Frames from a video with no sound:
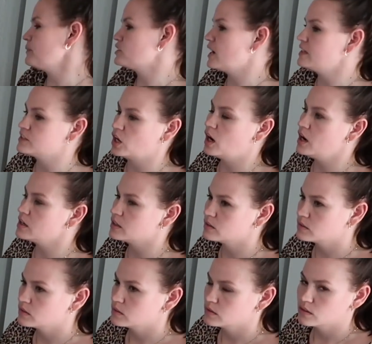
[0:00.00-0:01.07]
just sorting
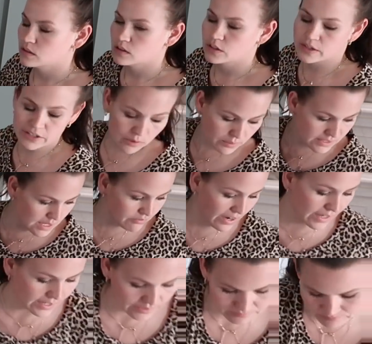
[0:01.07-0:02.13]
through all
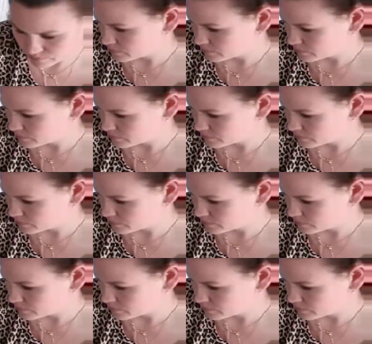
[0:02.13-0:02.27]
of this